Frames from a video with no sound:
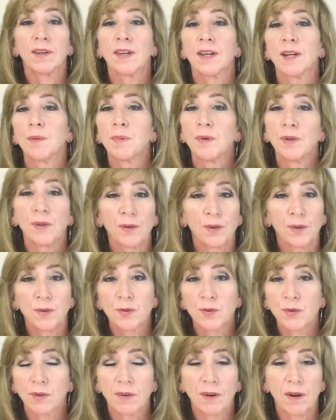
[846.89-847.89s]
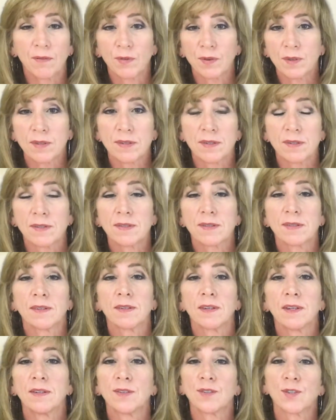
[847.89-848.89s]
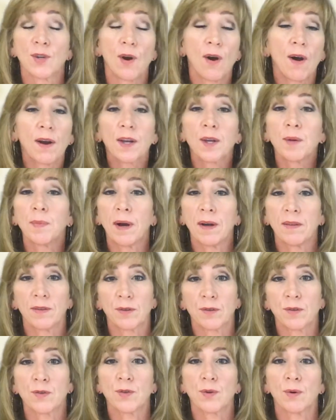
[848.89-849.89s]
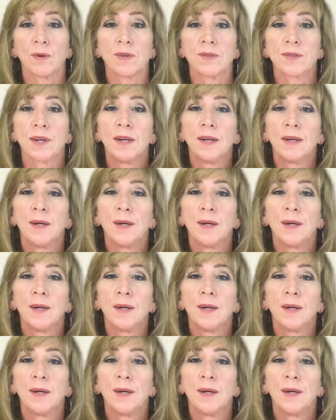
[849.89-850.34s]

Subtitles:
get up at your user conferences and talk about their stories.